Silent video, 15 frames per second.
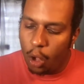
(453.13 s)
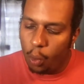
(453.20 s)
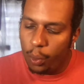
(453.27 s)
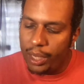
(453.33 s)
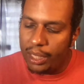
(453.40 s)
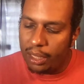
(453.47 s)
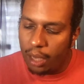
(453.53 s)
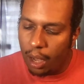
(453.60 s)

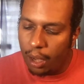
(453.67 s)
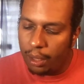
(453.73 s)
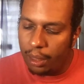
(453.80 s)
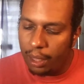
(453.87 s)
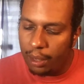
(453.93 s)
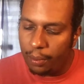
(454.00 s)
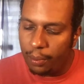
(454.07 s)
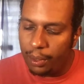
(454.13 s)
We saw,
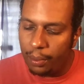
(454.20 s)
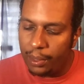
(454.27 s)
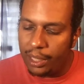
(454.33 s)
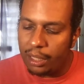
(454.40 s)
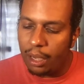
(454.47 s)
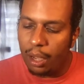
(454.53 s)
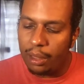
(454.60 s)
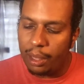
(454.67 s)
them, we
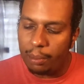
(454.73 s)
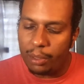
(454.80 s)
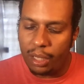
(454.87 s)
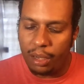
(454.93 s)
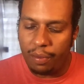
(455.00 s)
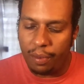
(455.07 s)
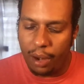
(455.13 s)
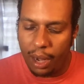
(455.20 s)
saw them to
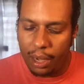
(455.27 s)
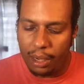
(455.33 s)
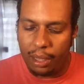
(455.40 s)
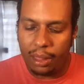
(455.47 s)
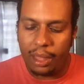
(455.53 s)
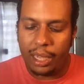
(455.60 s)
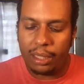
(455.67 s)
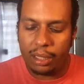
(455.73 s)
the veranda,
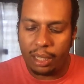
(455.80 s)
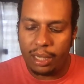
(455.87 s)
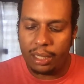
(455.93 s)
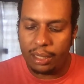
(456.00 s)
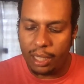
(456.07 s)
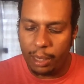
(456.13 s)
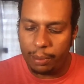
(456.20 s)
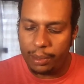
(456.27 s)
then to the
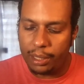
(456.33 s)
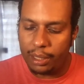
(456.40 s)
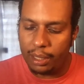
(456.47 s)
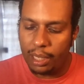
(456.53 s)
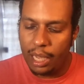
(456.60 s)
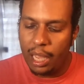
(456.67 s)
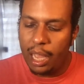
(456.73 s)
steps.